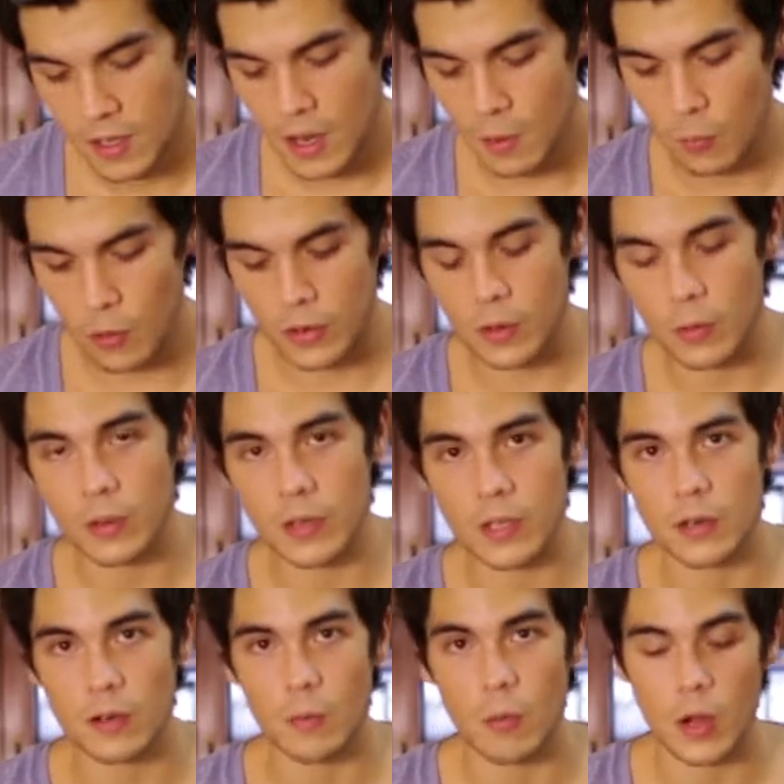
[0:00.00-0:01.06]
I'm working with
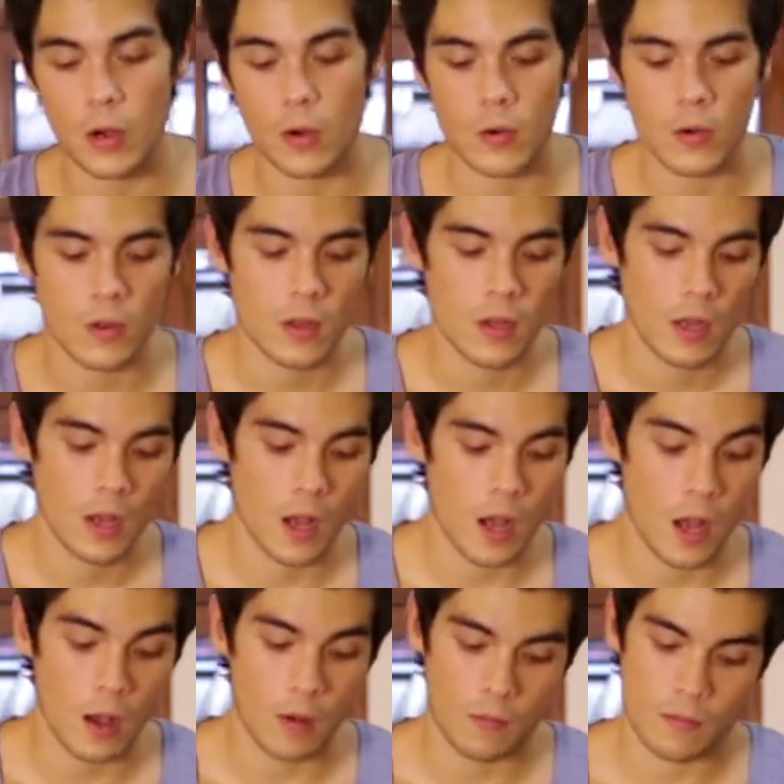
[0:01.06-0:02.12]
Kinder Bueno.
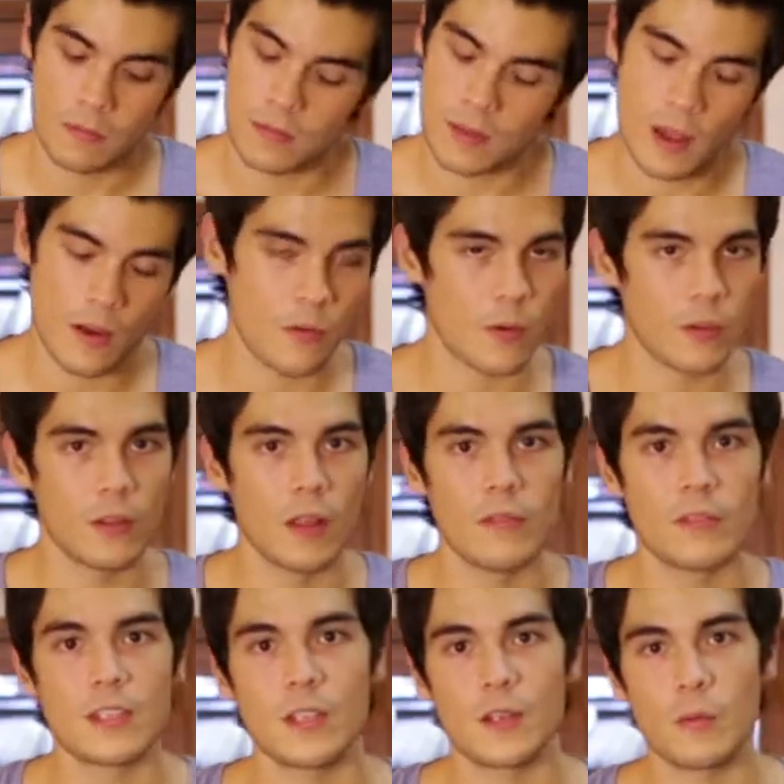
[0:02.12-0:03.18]
Everyone
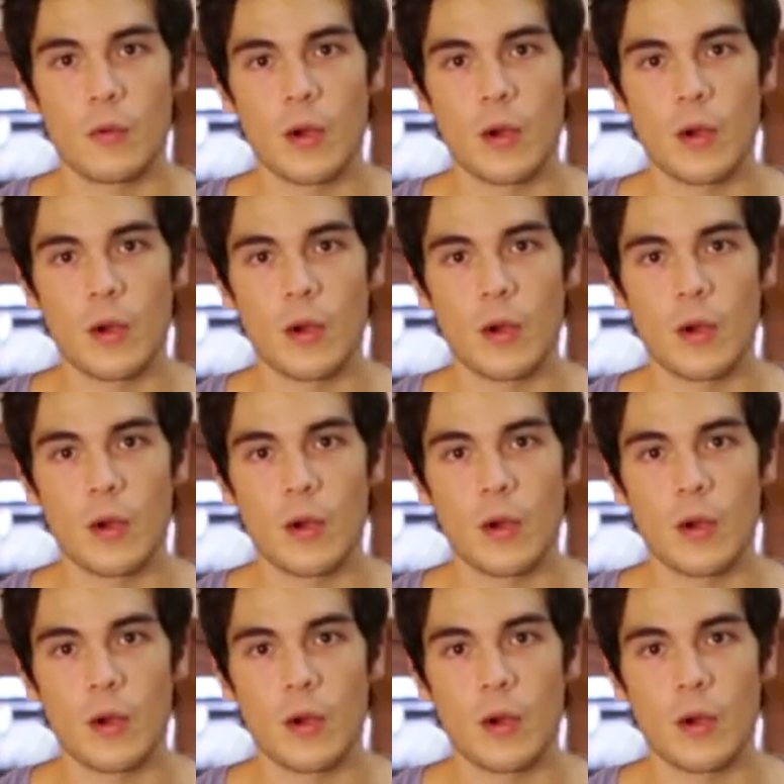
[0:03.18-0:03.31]
loves Kinder